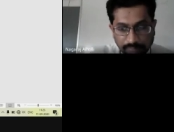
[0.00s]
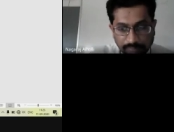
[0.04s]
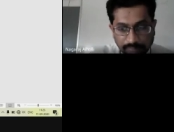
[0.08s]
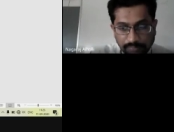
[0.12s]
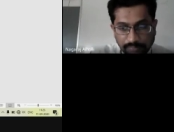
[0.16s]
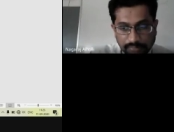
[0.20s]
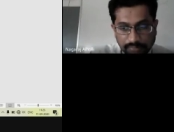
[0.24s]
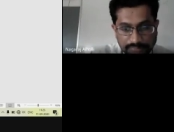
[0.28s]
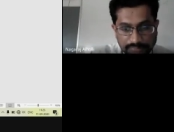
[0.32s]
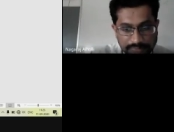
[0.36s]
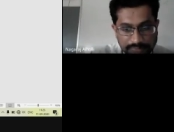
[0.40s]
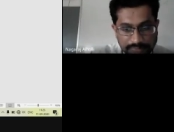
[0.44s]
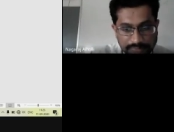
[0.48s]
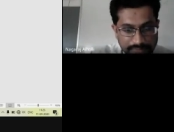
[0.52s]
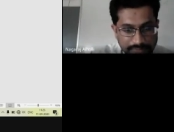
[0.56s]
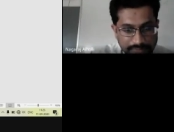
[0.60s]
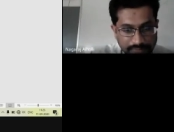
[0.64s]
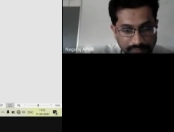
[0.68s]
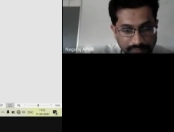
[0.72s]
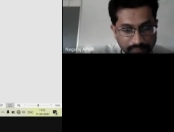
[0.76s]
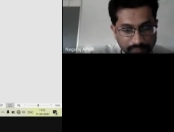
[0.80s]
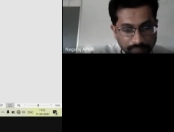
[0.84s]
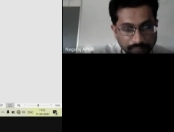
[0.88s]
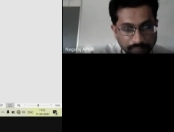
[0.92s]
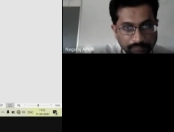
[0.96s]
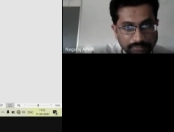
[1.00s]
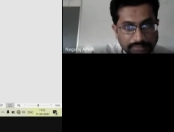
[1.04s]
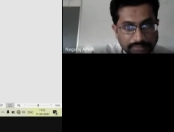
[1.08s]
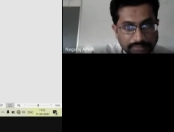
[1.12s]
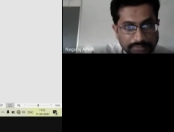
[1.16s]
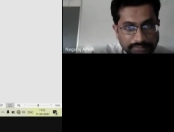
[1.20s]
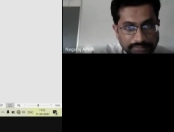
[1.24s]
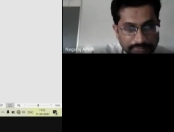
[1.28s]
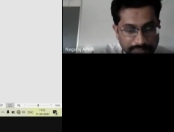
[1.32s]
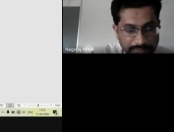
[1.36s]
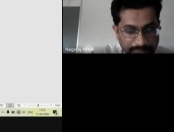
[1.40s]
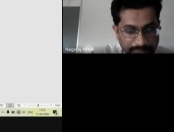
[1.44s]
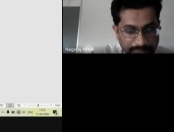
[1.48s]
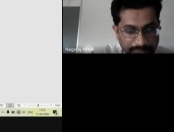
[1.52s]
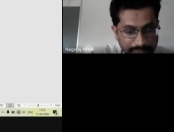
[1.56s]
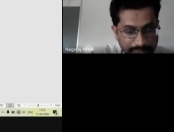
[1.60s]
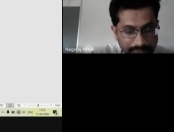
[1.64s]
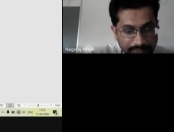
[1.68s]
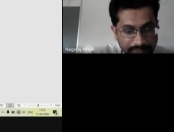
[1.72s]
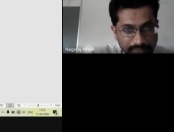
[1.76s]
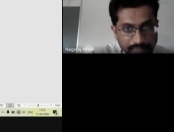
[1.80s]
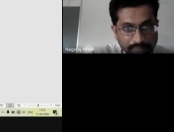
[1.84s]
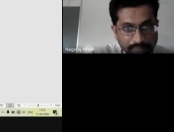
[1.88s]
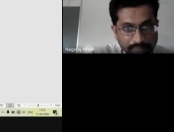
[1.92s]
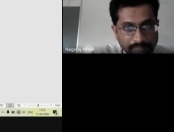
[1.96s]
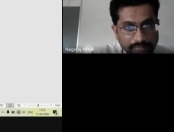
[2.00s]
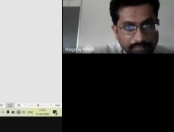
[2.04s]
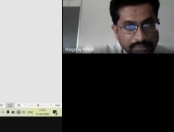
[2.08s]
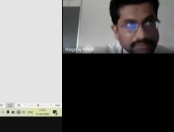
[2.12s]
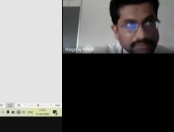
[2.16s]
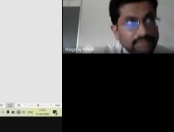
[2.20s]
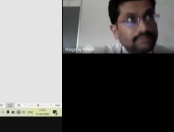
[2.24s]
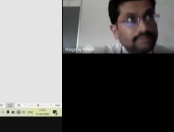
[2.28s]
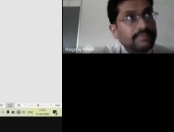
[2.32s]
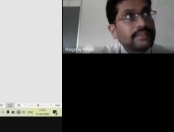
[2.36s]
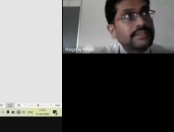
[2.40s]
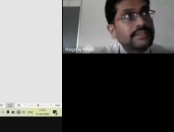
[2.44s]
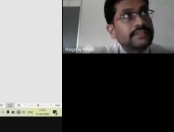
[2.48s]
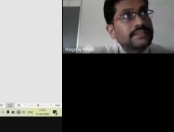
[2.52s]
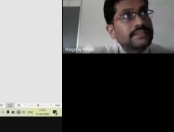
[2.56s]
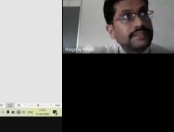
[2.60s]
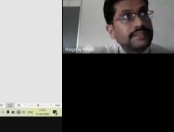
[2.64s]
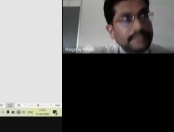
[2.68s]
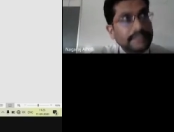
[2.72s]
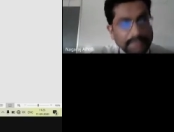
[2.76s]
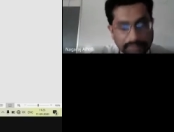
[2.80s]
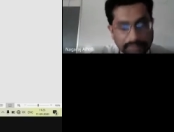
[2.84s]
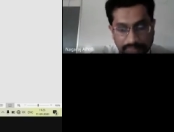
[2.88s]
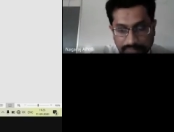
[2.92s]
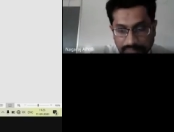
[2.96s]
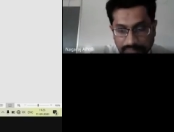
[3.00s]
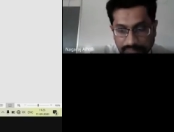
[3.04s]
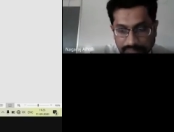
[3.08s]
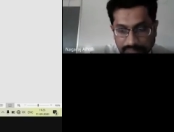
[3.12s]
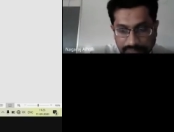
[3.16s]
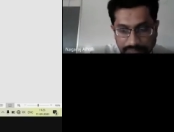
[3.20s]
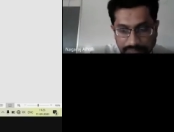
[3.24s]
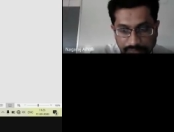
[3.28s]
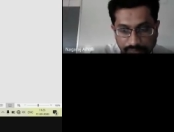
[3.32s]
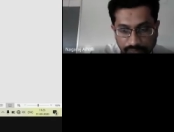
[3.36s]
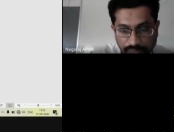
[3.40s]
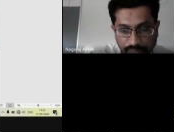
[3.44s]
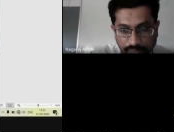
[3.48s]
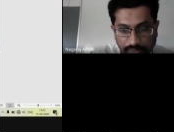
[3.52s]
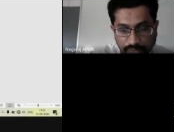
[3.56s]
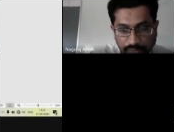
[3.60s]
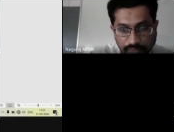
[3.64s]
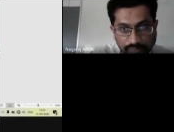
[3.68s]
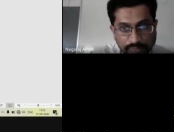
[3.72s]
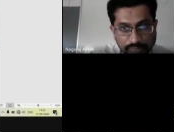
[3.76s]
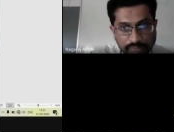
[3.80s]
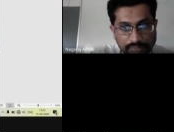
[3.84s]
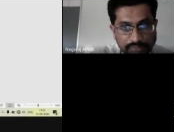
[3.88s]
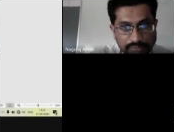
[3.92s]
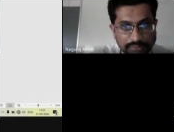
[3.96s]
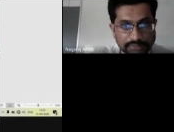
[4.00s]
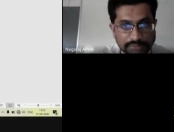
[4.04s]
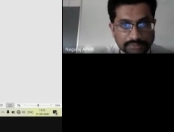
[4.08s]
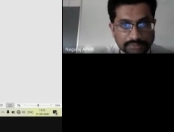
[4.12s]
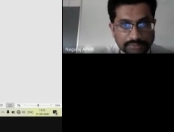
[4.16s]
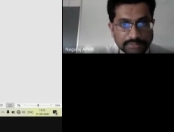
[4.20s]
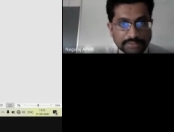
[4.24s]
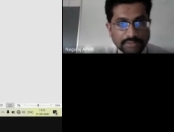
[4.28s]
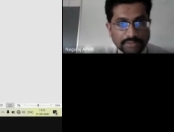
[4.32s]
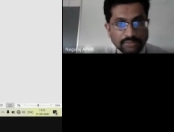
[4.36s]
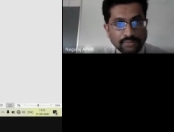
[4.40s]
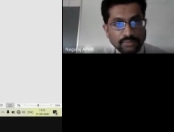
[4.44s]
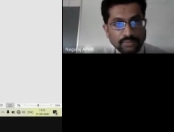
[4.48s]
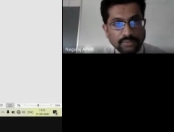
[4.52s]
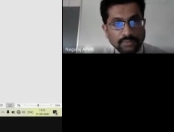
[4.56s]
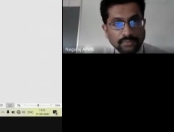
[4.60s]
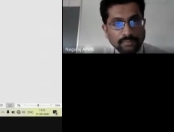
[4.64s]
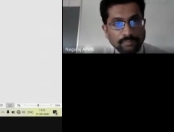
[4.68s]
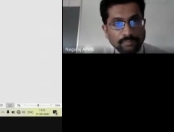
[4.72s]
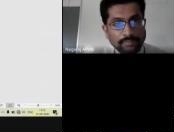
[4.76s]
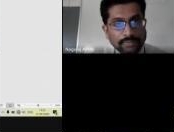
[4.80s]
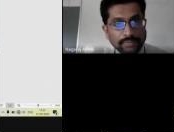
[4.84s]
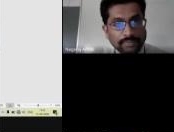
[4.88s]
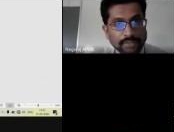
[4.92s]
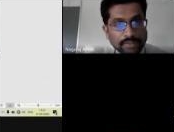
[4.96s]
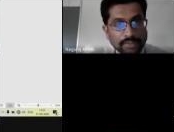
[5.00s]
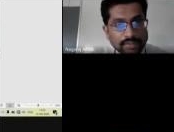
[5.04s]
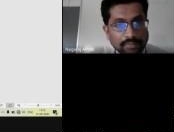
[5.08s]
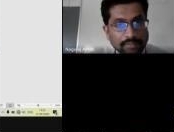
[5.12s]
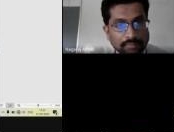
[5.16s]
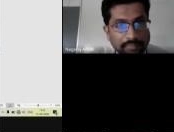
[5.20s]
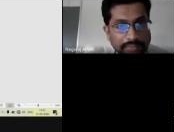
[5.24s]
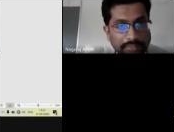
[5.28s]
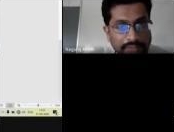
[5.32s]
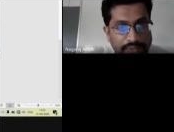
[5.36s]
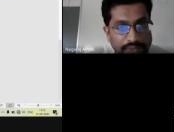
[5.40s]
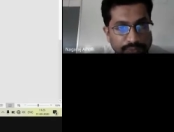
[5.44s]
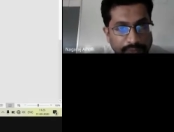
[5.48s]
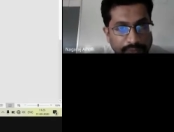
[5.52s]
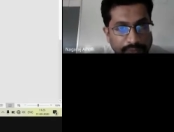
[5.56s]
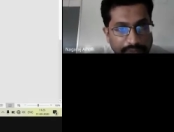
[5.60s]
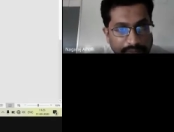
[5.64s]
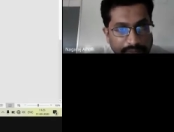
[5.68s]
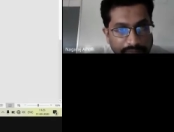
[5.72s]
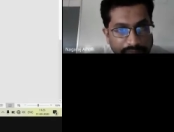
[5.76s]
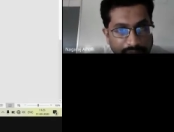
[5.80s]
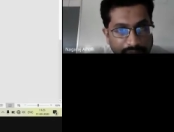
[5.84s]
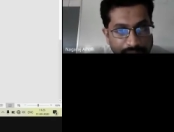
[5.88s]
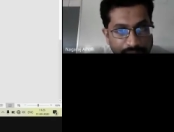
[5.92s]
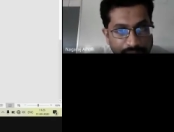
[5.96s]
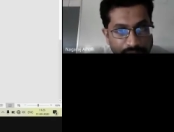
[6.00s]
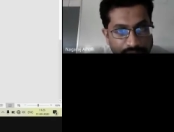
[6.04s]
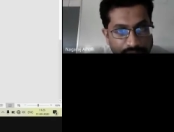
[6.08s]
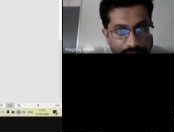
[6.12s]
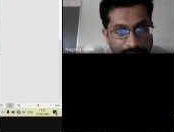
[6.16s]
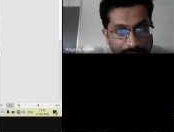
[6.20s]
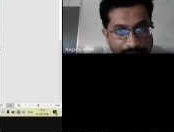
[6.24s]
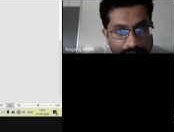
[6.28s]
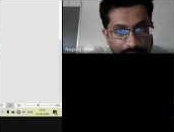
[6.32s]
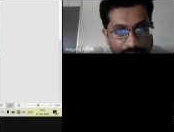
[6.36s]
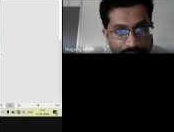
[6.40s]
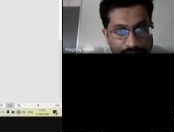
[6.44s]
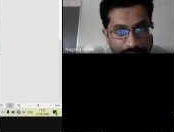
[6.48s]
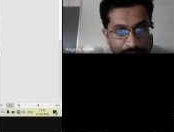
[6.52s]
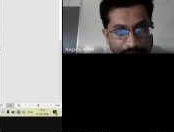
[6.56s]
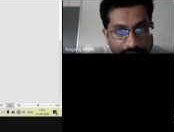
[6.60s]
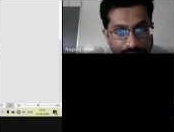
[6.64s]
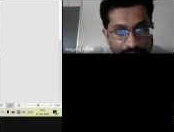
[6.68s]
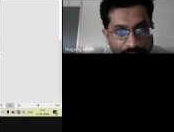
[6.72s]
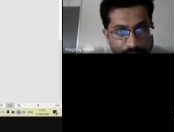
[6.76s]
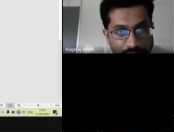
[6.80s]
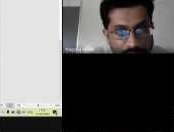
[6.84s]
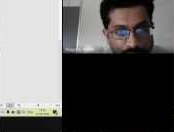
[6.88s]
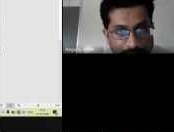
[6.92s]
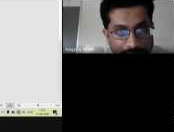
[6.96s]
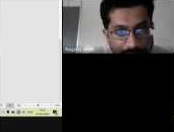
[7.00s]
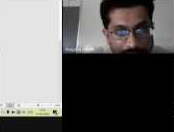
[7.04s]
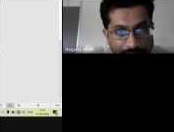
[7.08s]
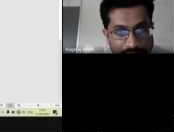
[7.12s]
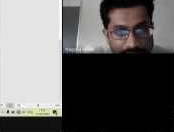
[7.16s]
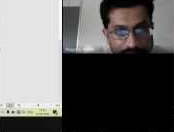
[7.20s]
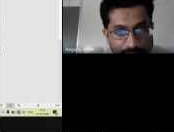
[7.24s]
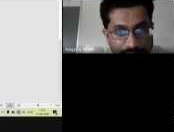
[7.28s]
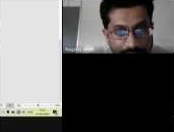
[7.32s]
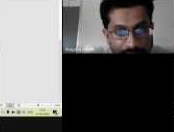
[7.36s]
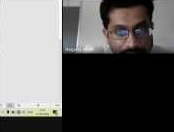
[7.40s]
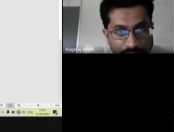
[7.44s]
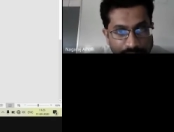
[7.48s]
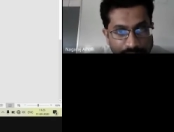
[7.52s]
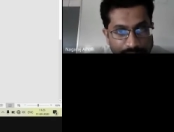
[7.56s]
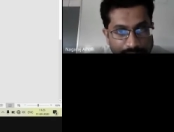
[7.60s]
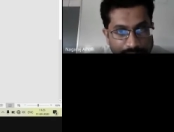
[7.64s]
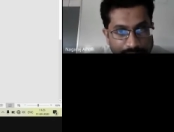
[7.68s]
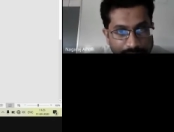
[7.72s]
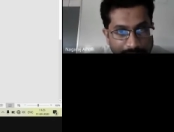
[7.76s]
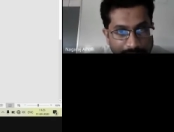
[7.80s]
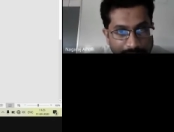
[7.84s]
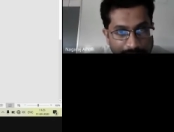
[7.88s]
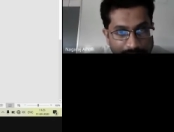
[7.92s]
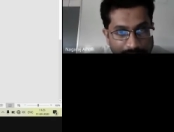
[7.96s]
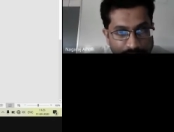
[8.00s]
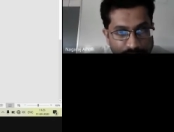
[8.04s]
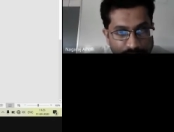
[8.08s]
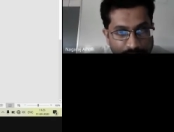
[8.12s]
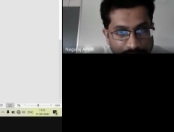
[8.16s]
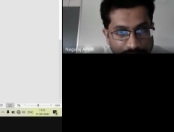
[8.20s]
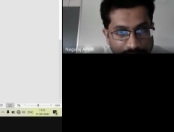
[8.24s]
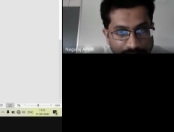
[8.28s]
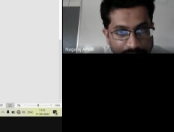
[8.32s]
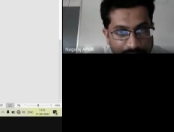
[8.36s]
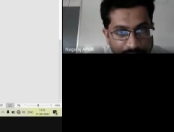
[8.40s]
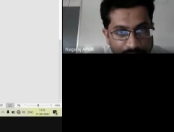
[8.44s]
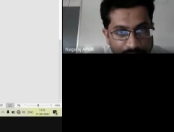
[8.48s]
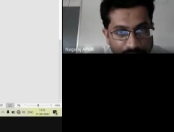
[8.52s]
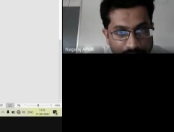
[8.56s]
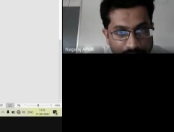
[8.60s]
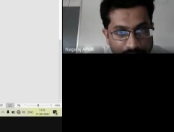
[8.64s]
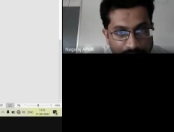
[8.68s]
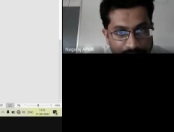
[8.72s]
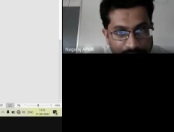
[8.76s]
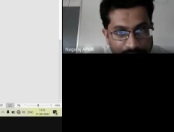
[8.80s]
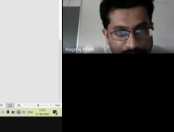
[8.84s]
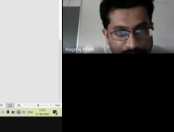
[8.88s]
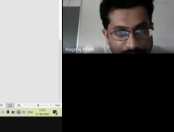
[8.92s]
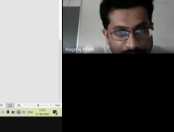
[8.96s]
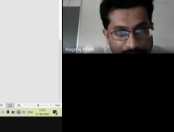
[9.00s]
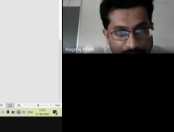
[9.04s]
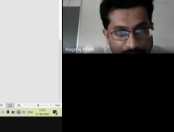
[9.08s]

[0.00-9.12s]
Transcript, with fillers: plus VC plus VC is equal to 0. Minus 25 volts, minus 20 volts, minus 5 volts, it is minus 25 volts.